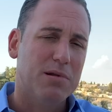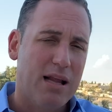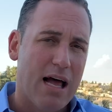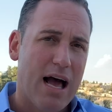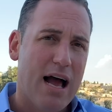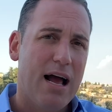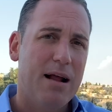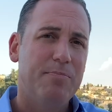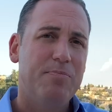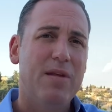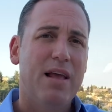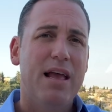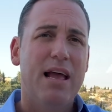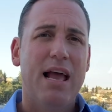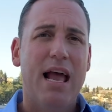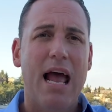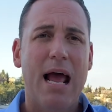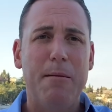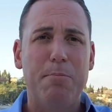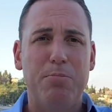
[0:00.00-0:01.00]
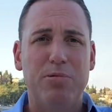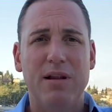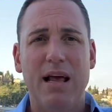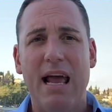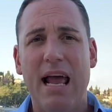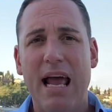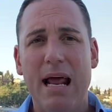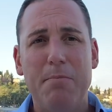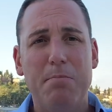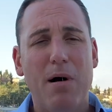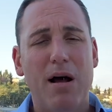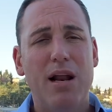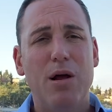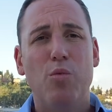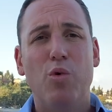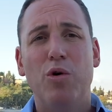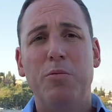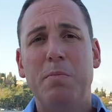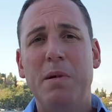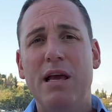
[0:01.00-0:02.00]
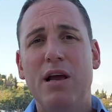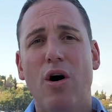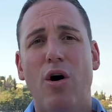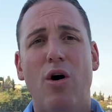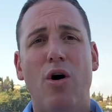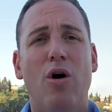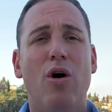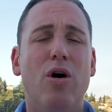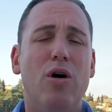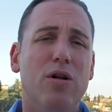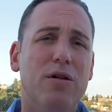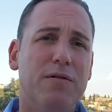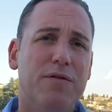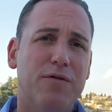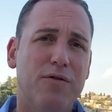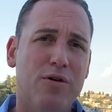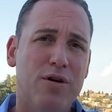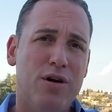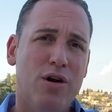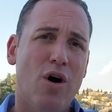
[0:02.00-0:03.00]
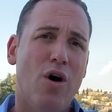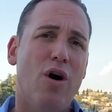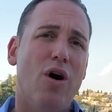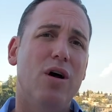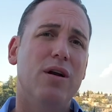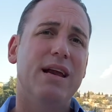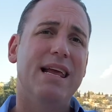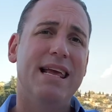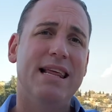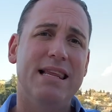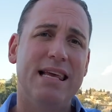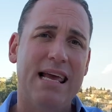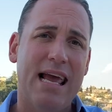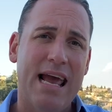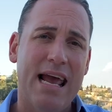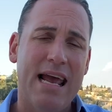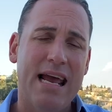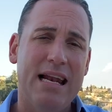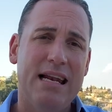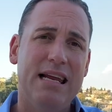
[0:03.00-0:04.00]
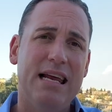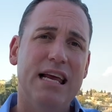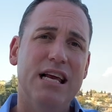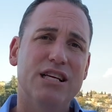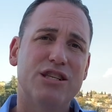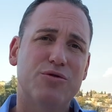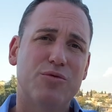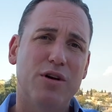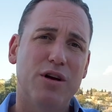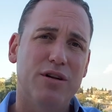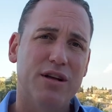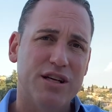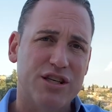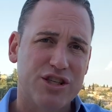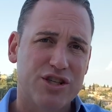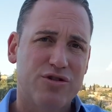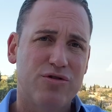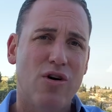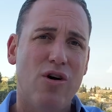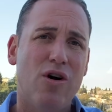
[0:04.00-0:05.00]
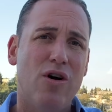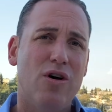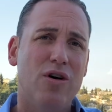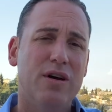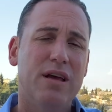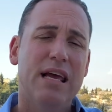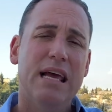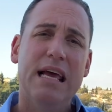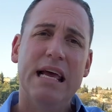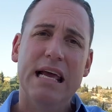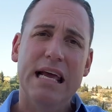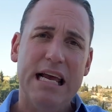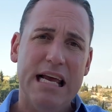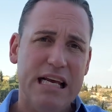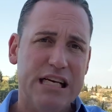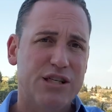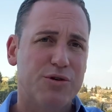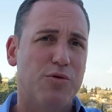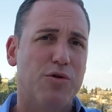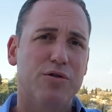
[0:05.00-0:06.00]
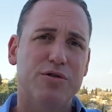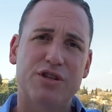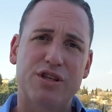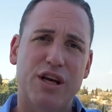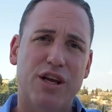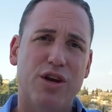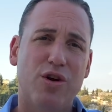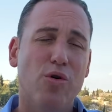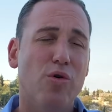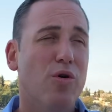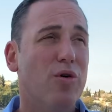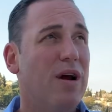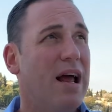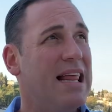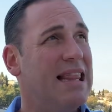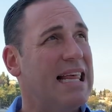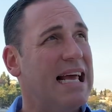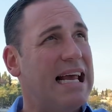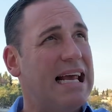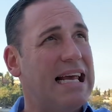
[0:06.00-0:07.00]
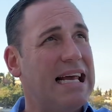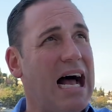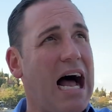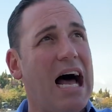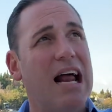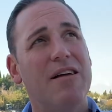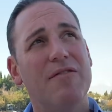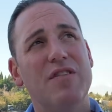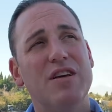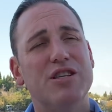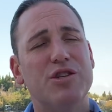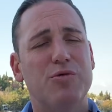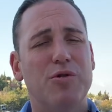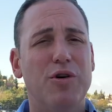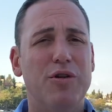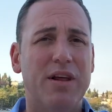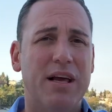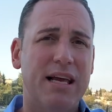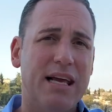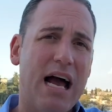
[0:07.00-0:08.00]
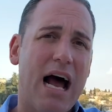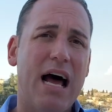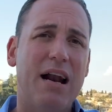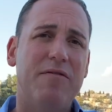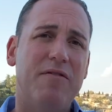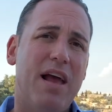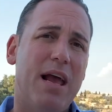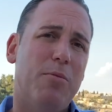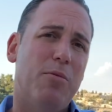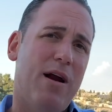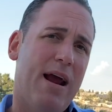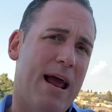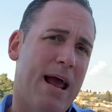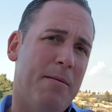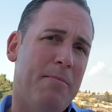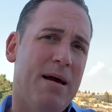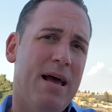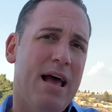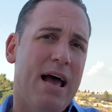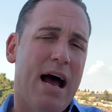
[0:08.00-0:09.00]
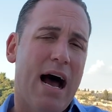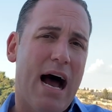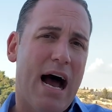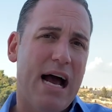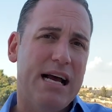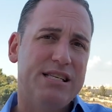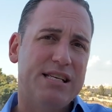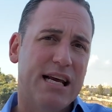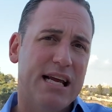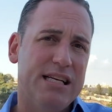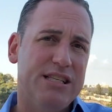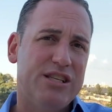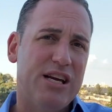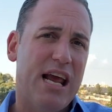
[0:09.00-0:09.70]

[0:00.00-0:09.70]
plot, and plan, but it will be all for naught in the end. Israel is strong, Israel secure, and the God of Israel, the God of Abraham, Isaac, and